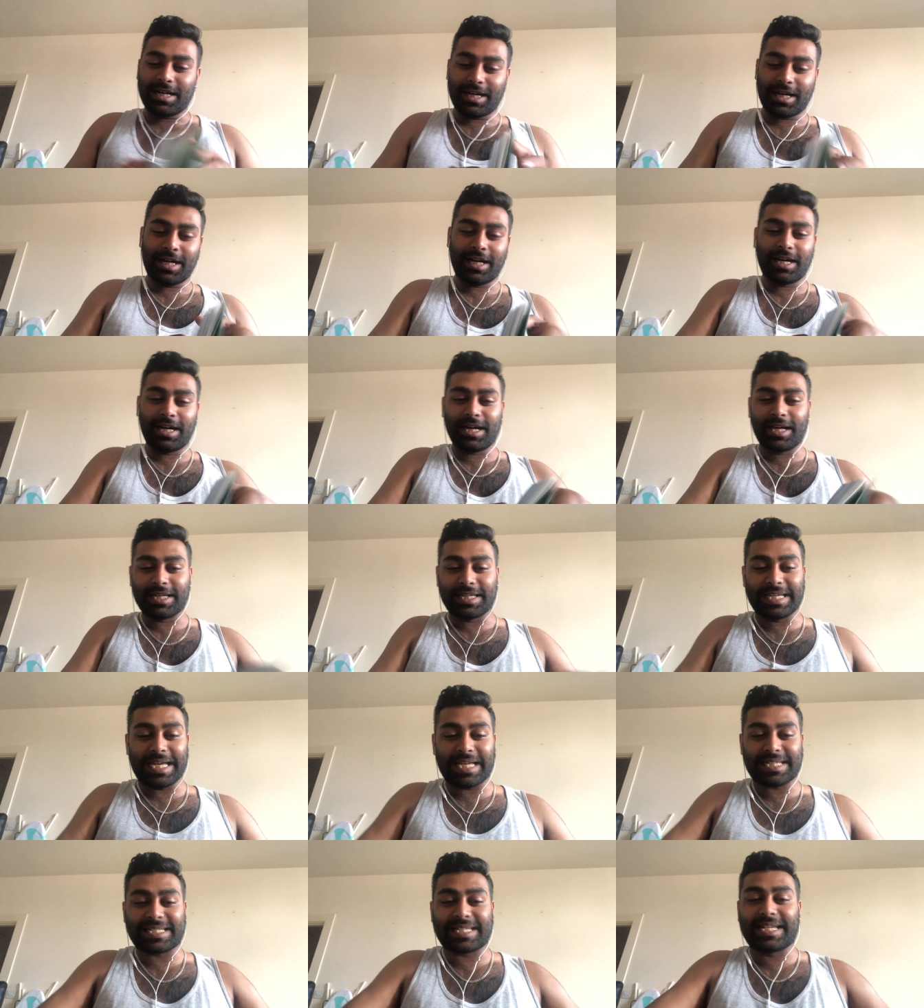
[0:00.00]
Uh,
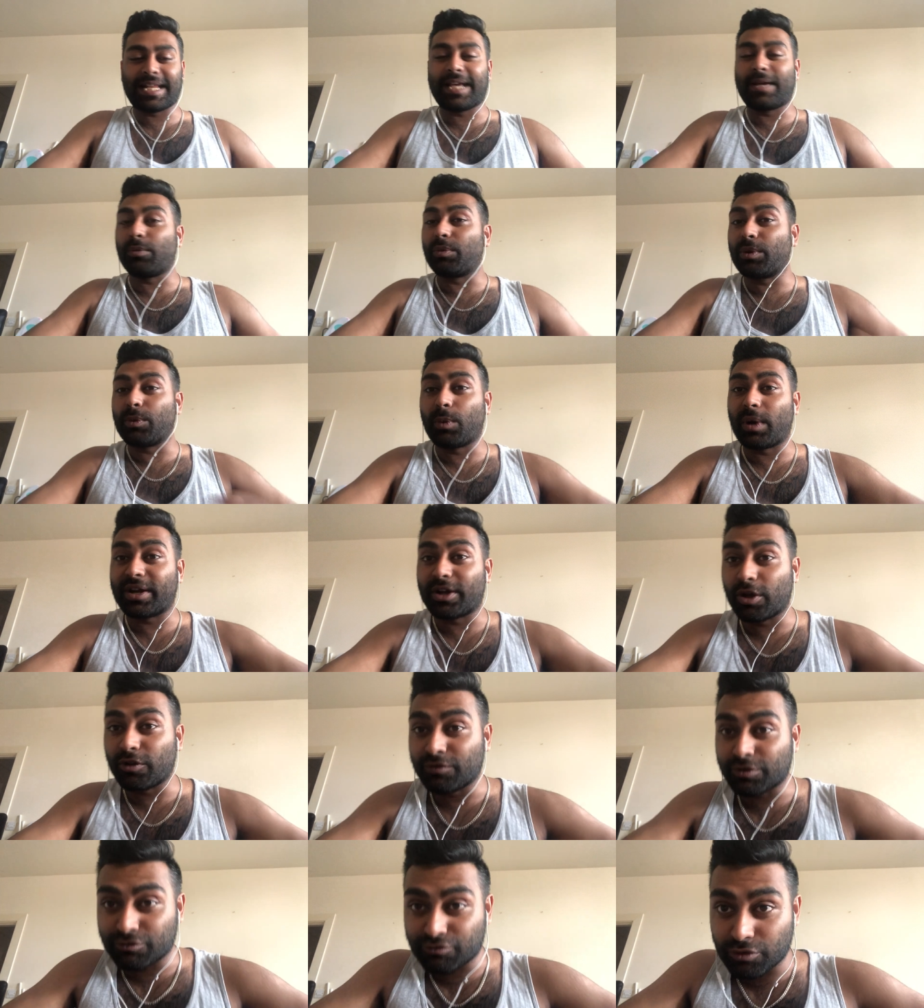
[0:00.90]
yesterday we went
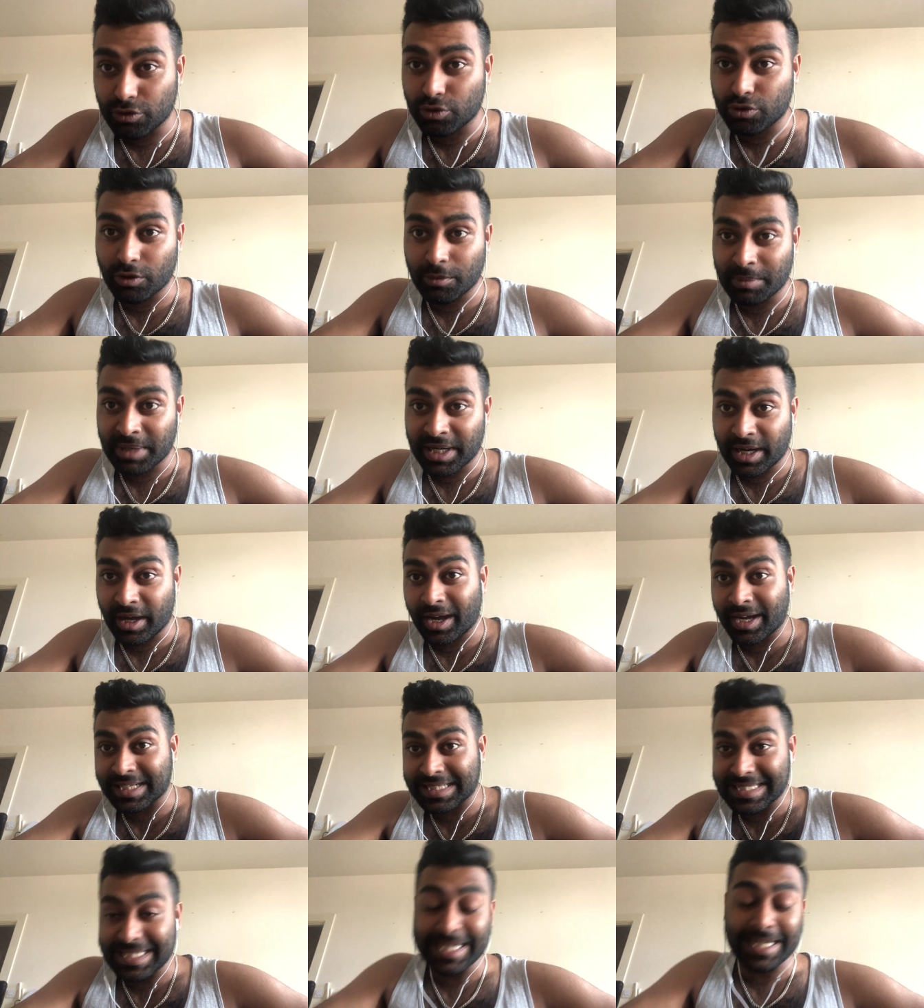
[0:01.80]
over rule number
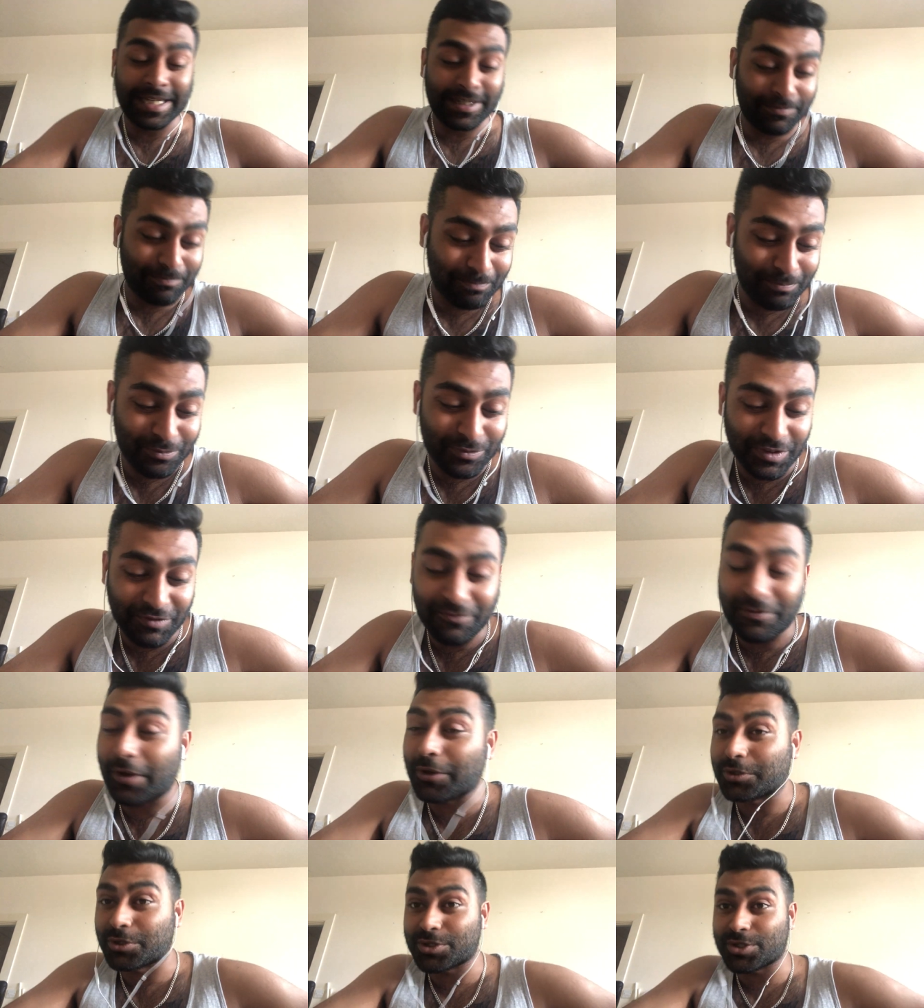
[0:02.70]
nineteen,
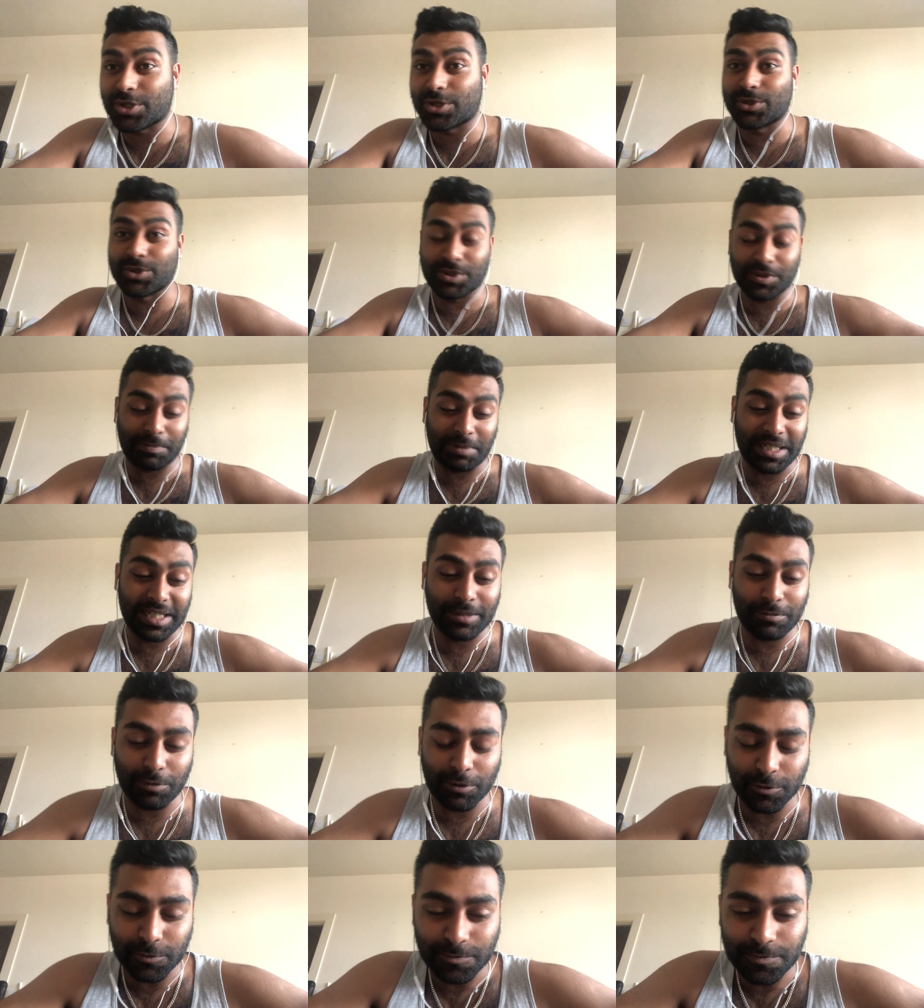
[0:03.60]
focus on other
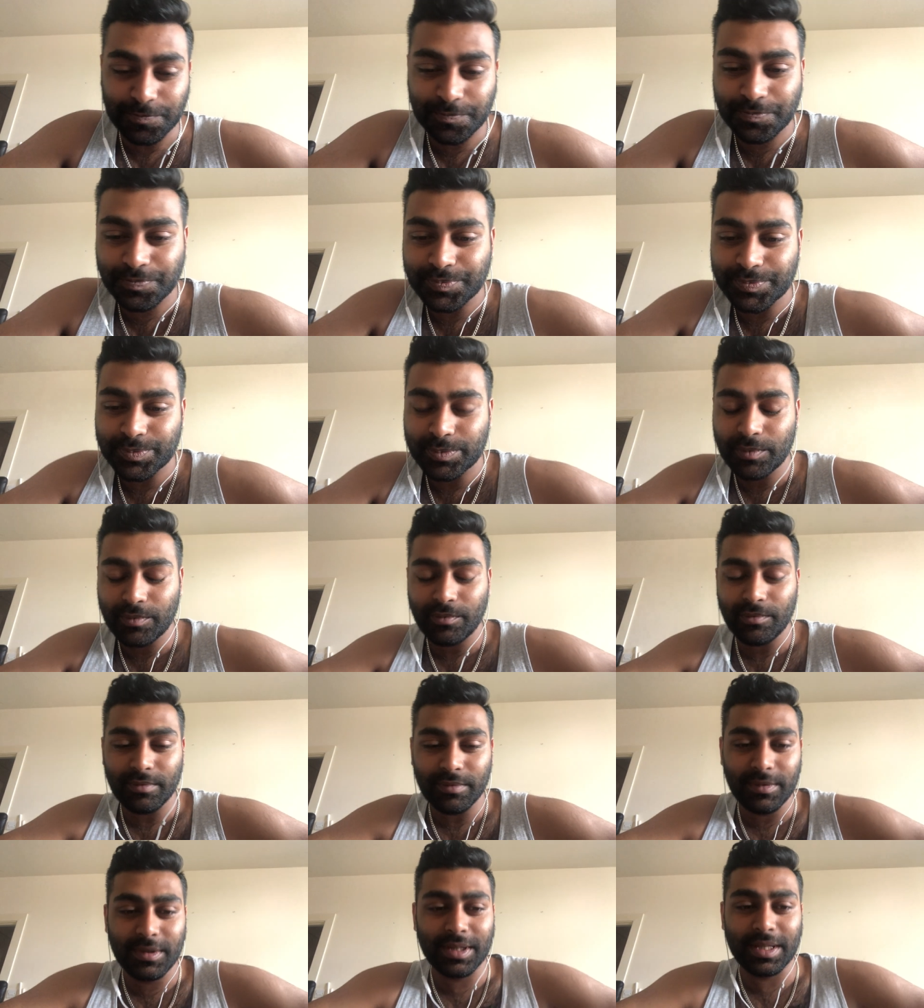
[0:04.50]
people.
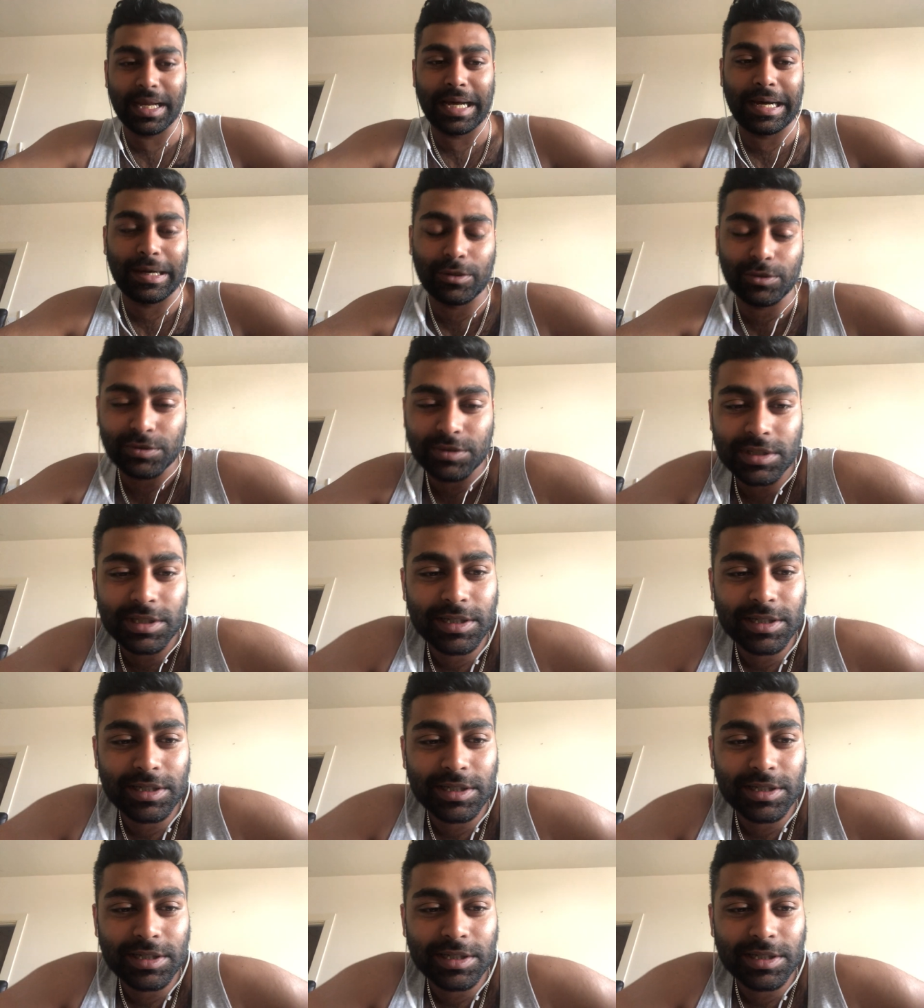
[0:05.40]
Now,